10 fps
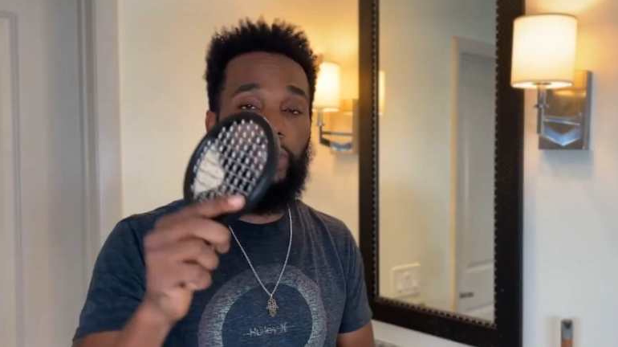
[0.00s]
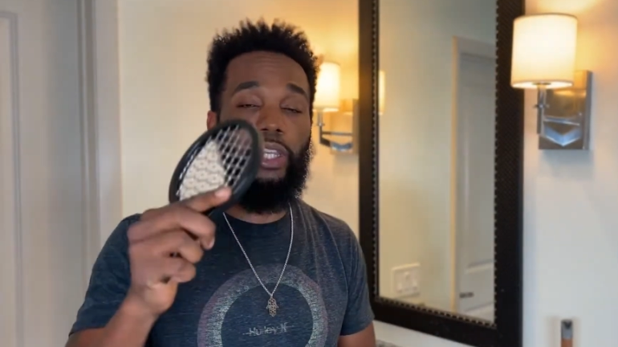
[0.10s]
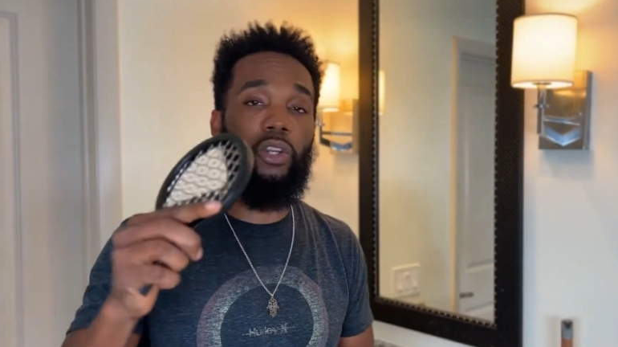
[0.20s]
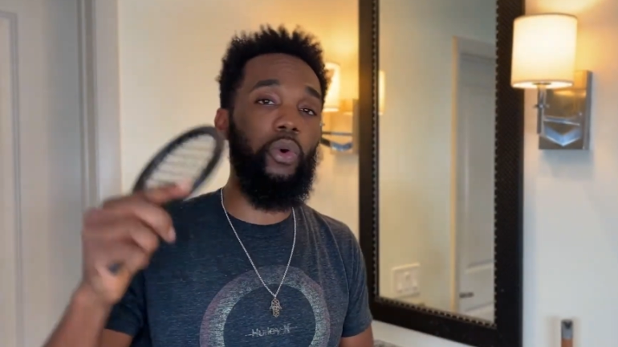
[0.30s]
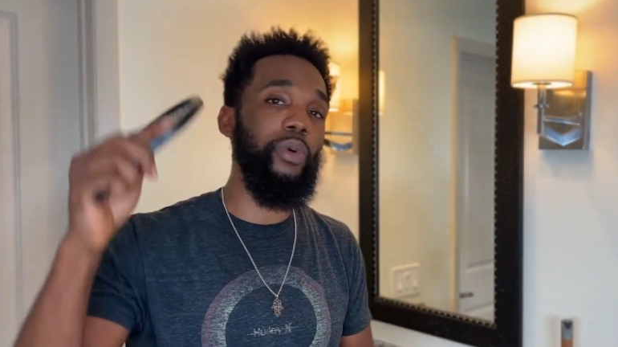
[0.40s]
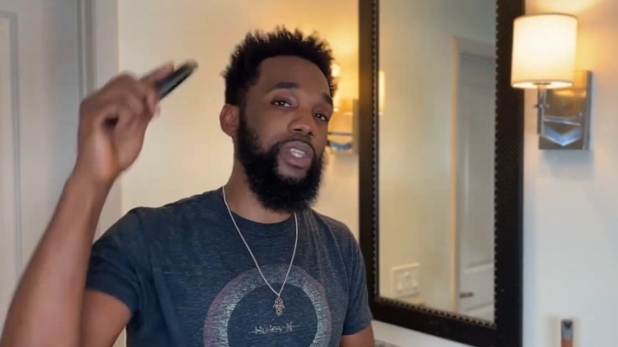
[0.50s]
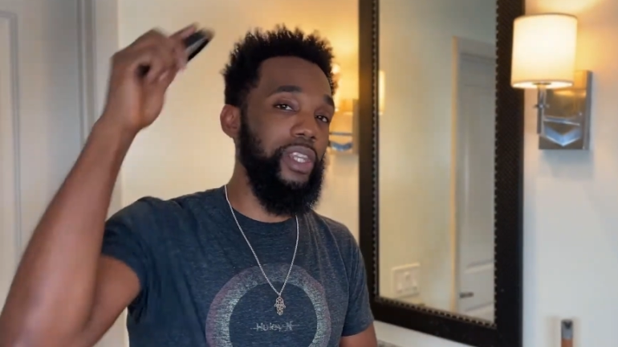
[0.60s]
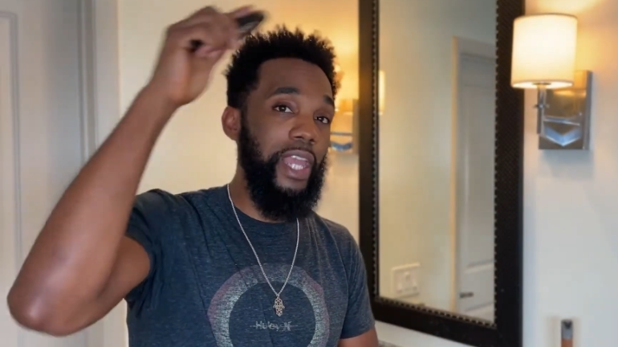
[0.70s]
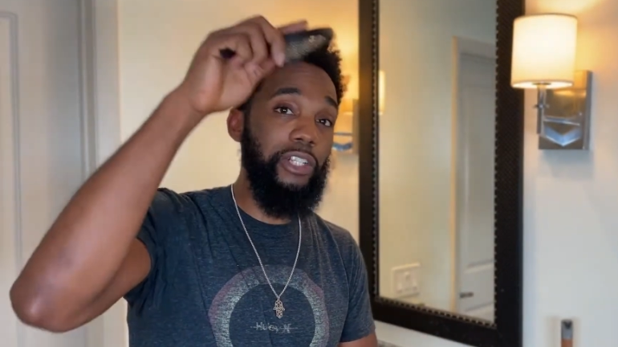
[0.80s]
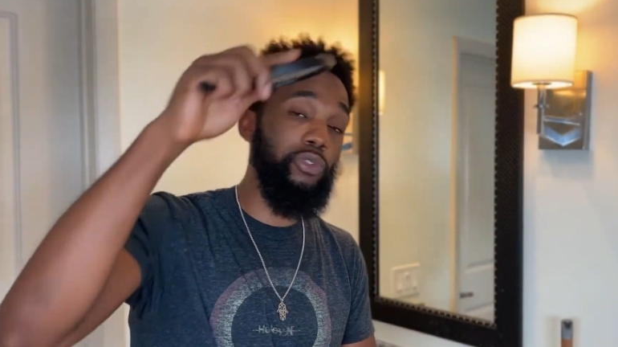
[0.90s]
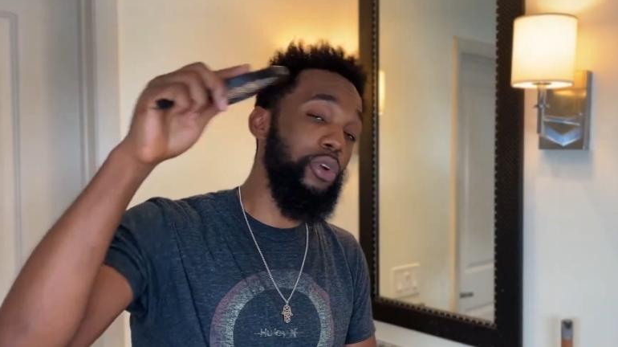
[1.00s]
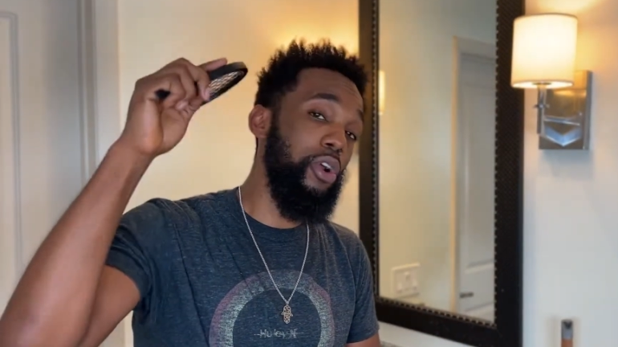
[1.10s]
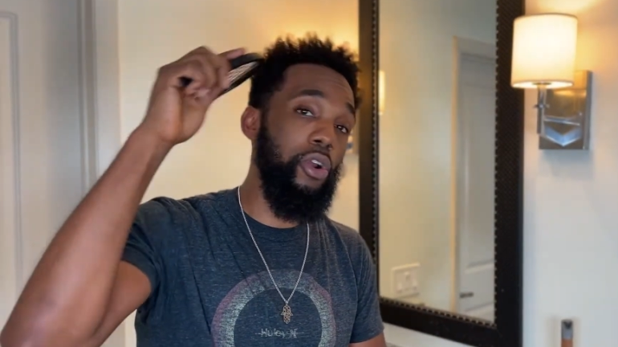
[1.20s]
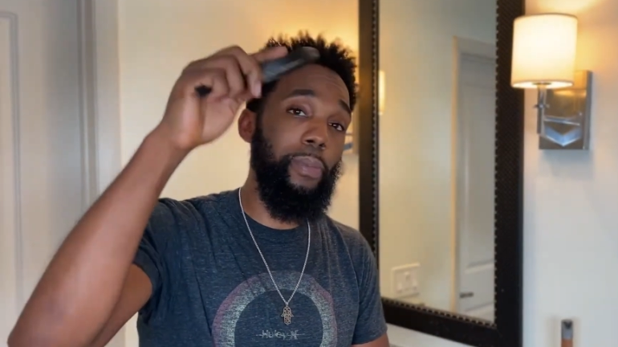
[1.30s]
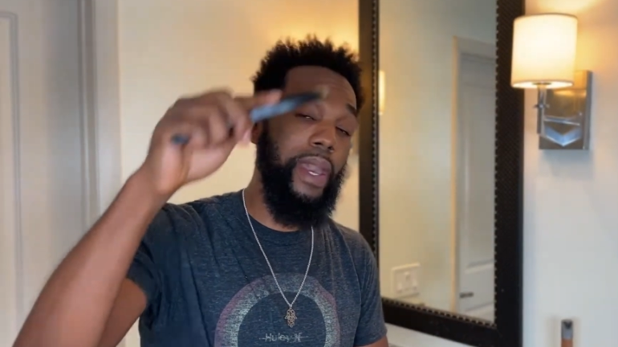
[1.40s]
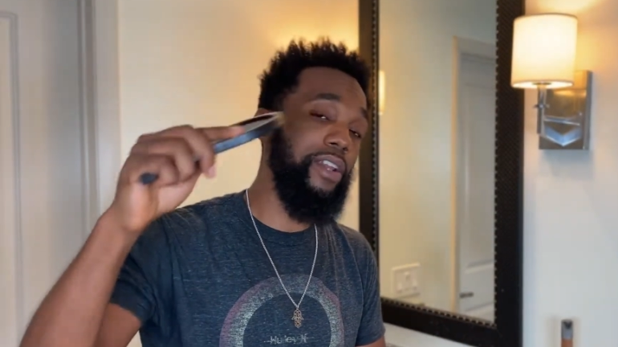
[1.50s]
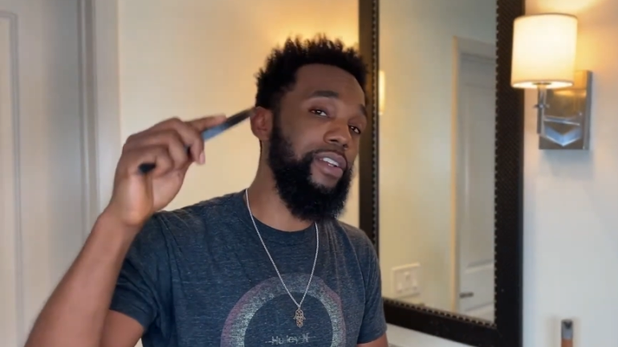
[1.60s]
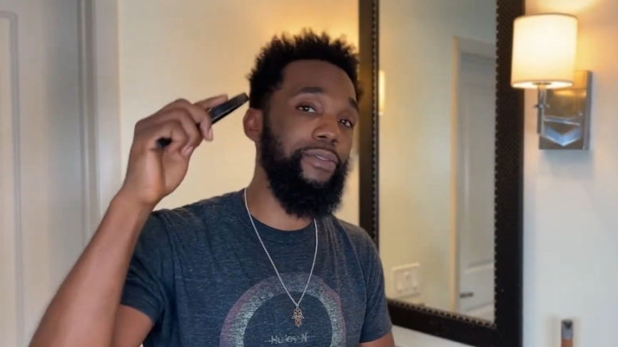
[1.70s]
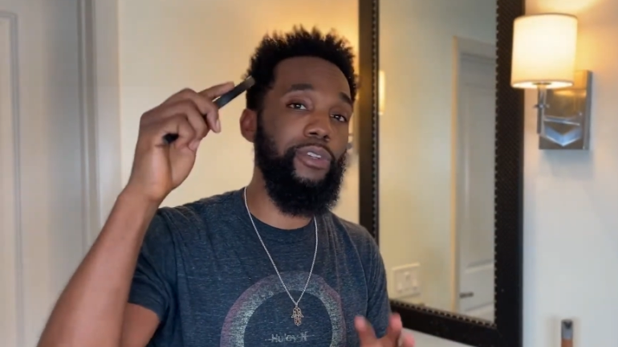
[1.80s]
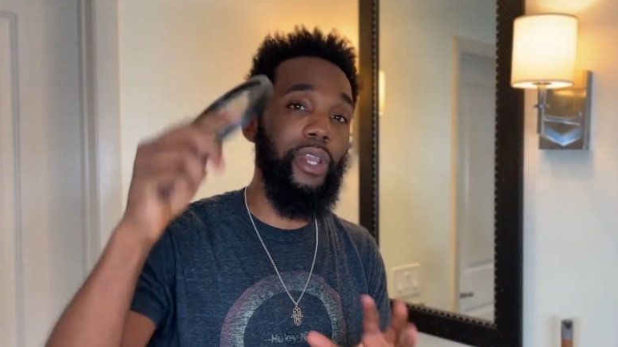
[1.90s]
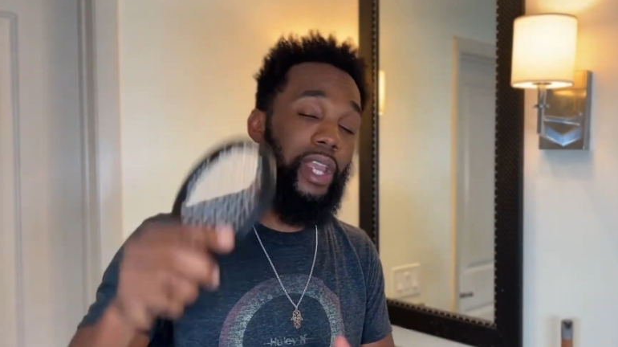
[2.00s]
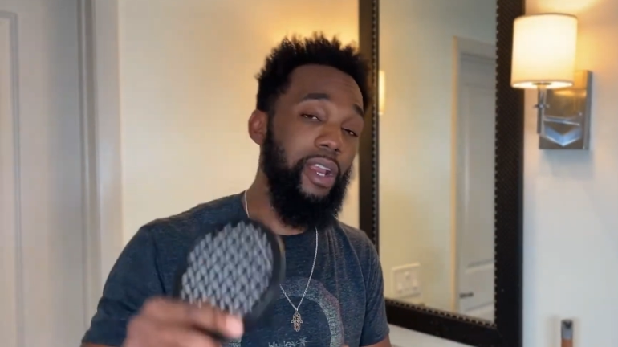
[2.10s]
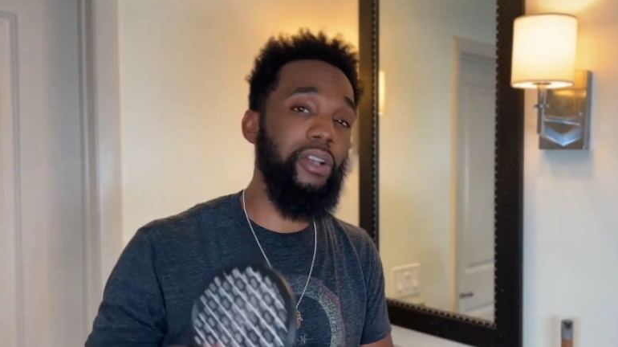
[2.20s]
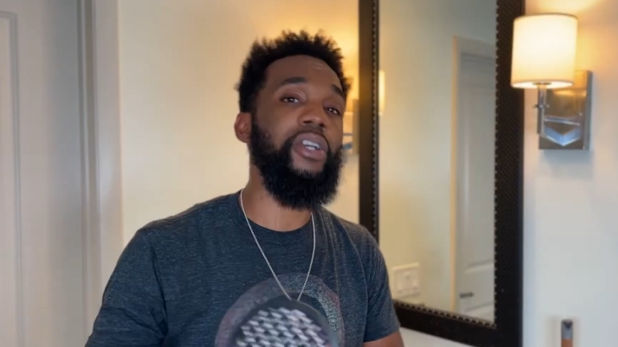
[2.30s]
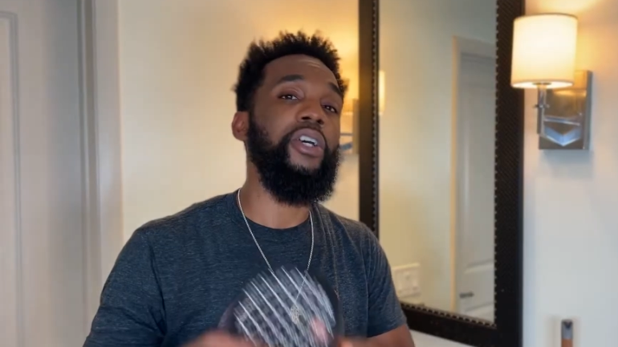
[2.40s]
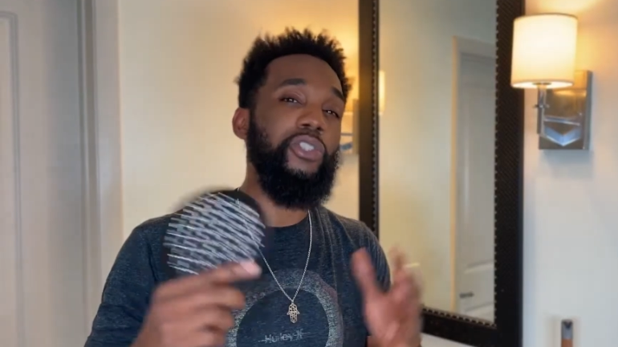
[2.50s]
and go with the natural curl pattern of your hair